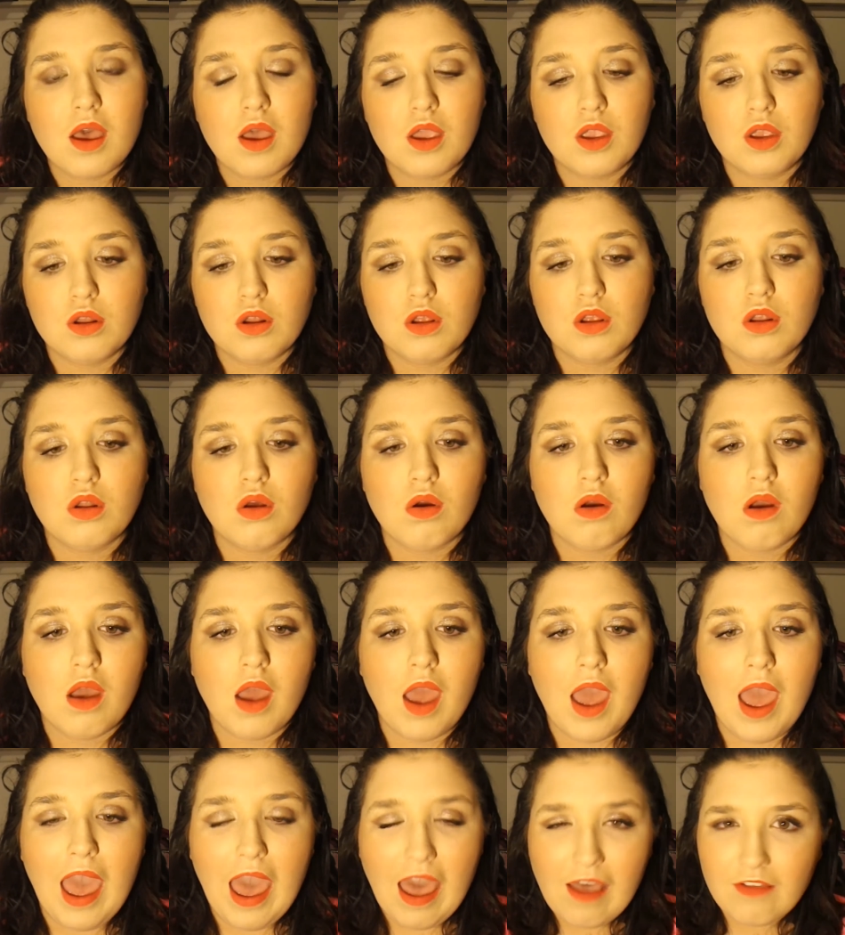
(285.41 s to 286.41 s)
You don't
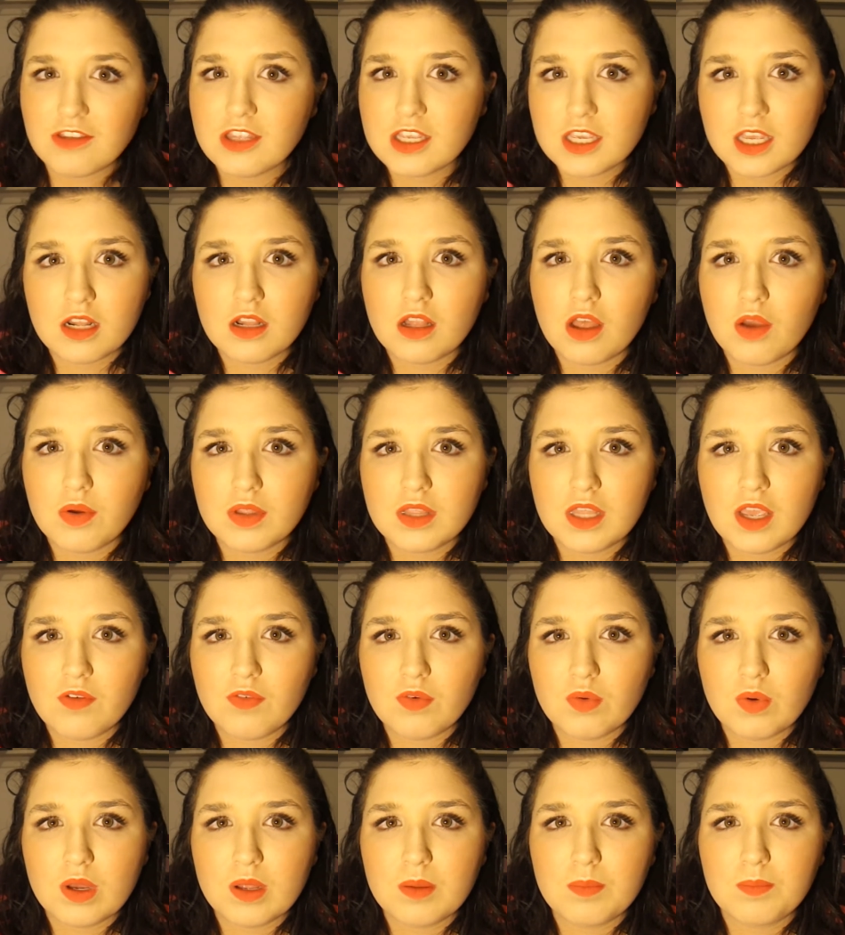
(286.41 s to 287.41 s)
have to get along with
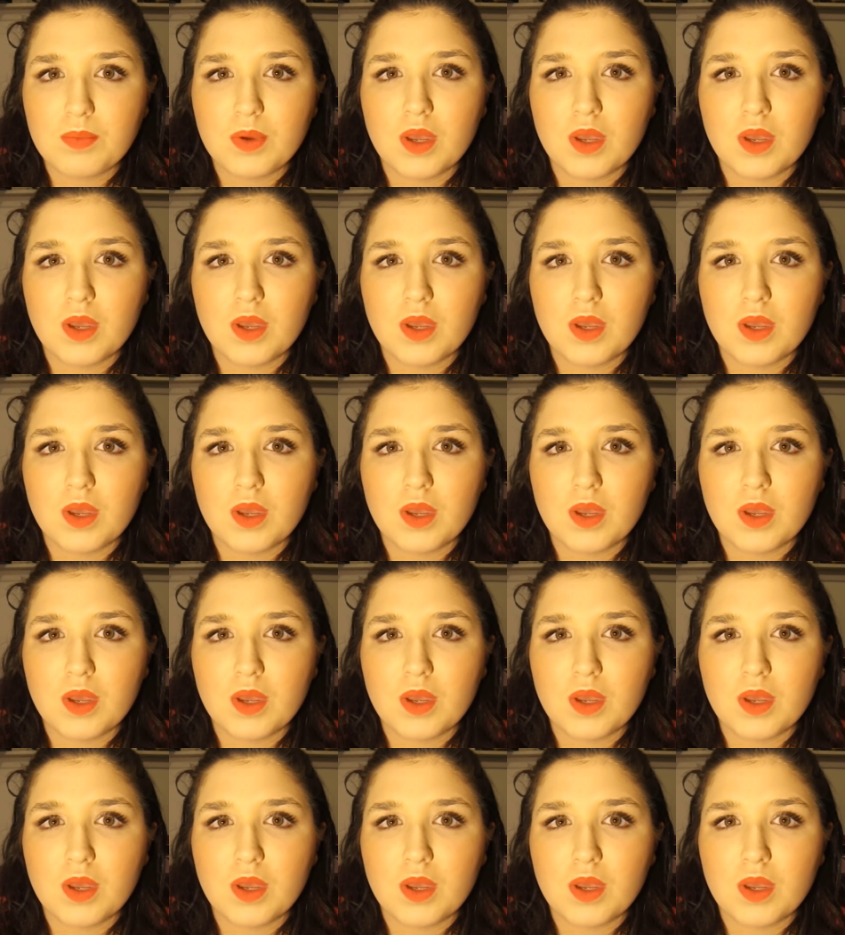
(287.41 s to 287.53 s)
everyone,